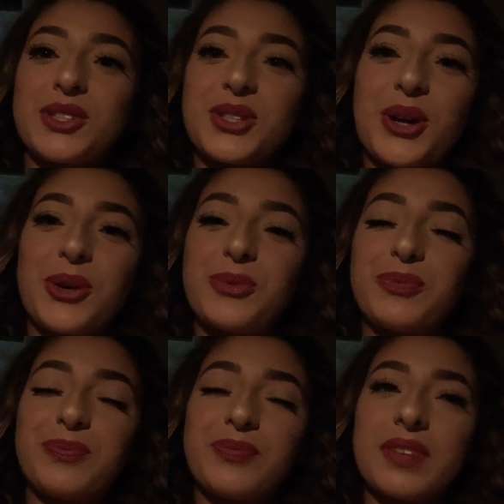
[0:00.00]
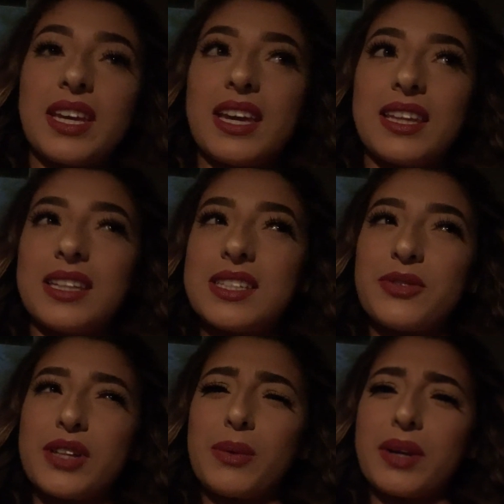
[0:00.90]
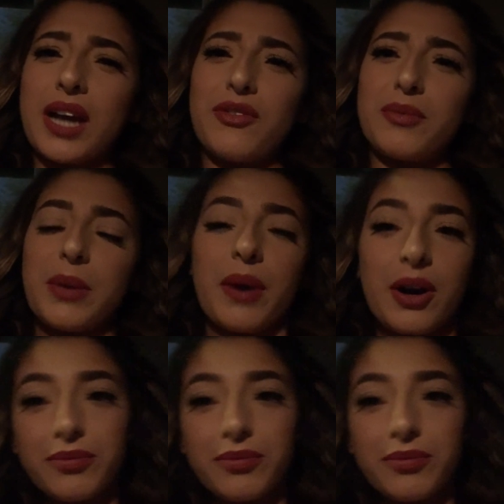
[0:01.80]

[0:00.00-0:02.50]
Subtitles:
So that doesn't really work out for me well.